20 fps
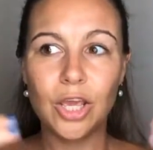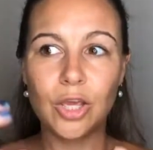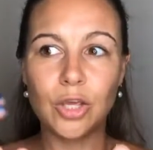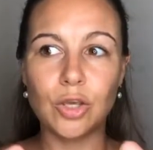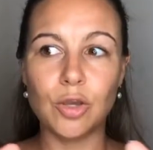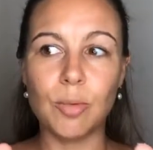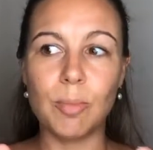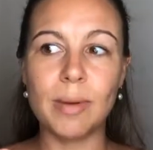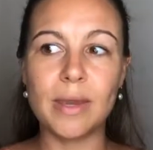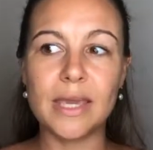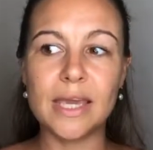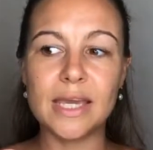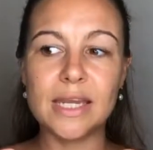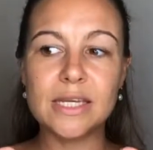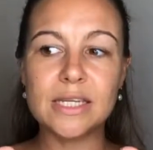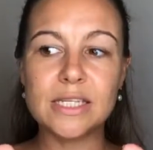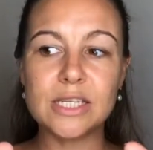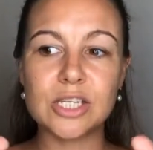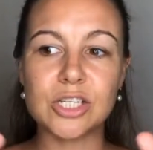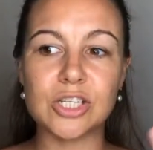you
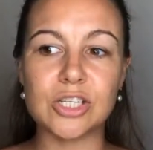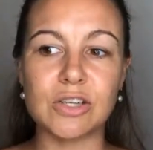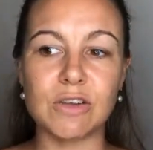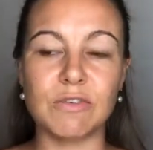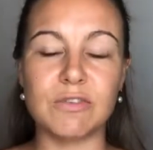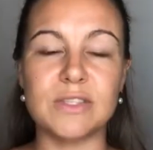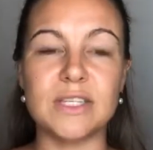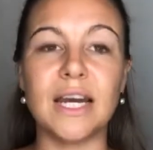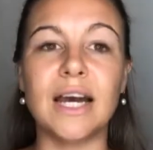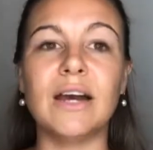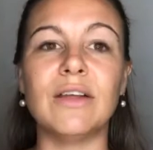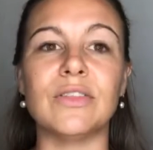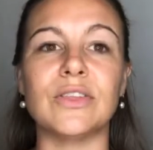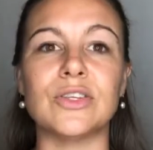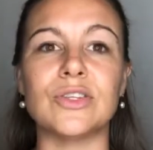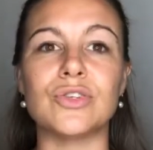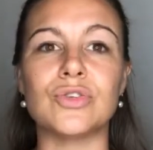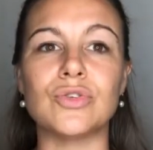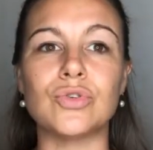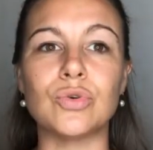begin to shift out the
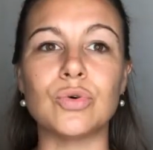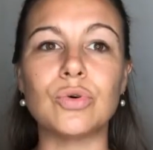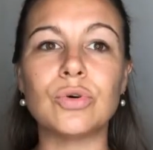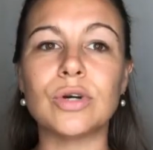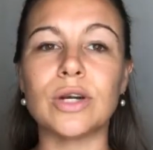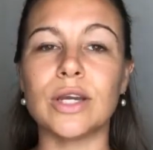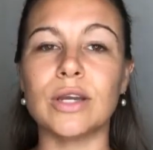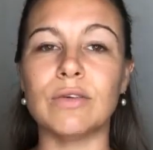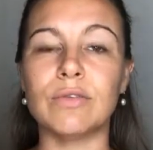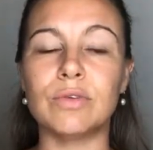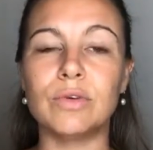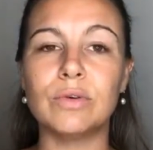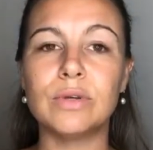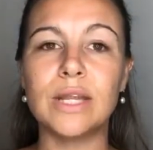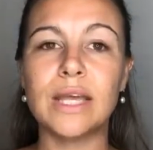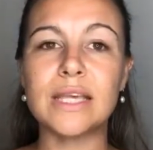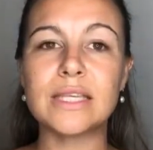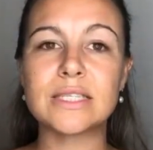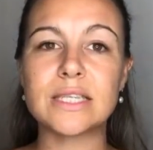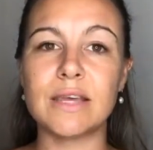story of your
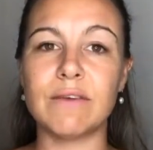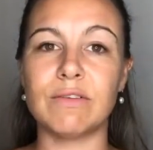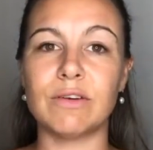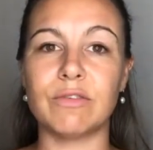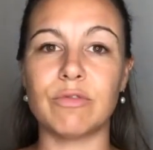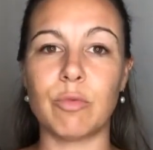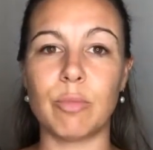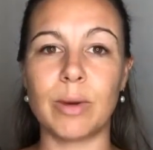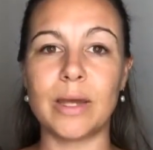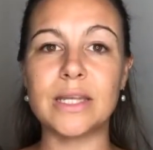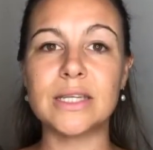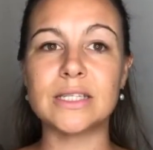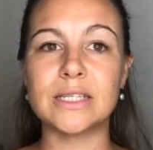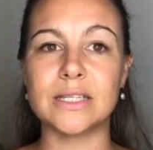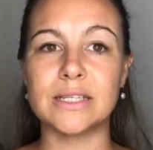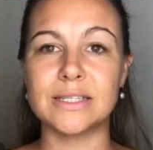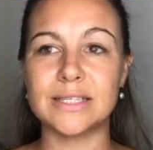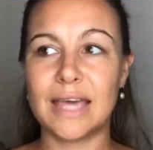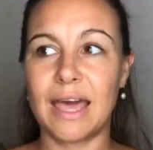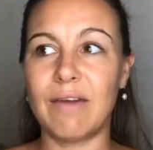next level of
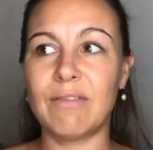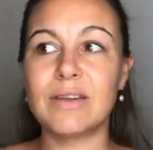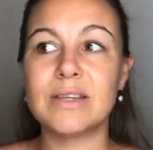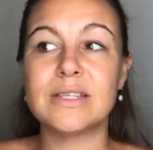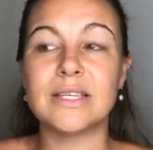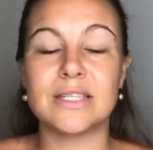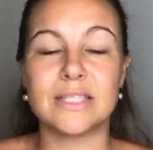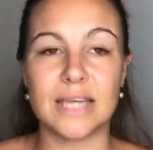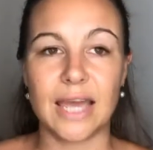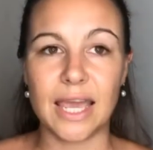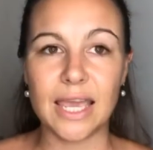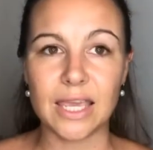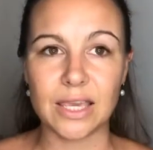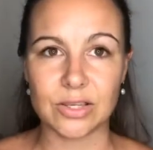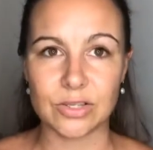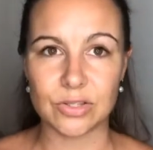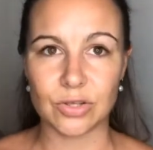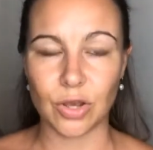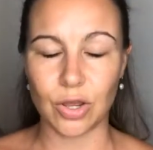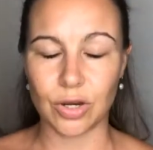abundance having to take a
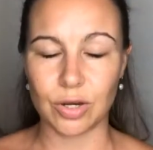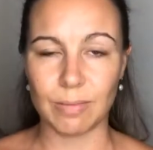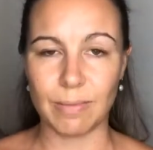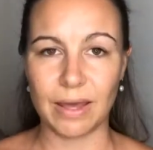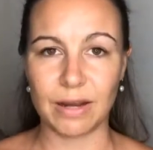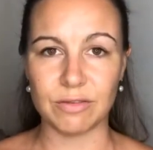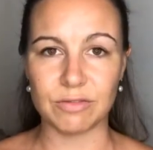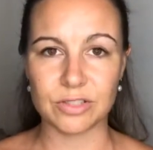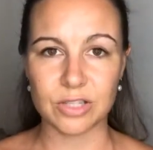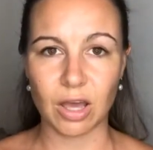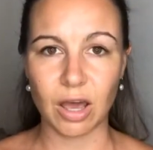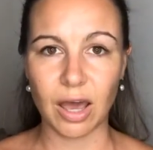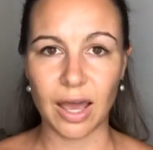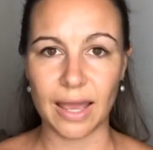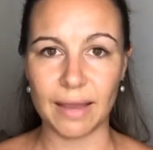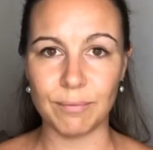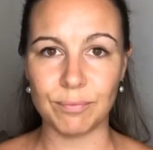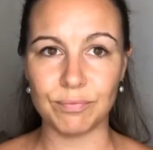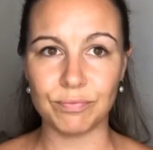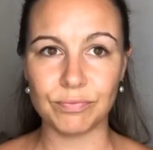certain amount of
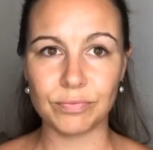time,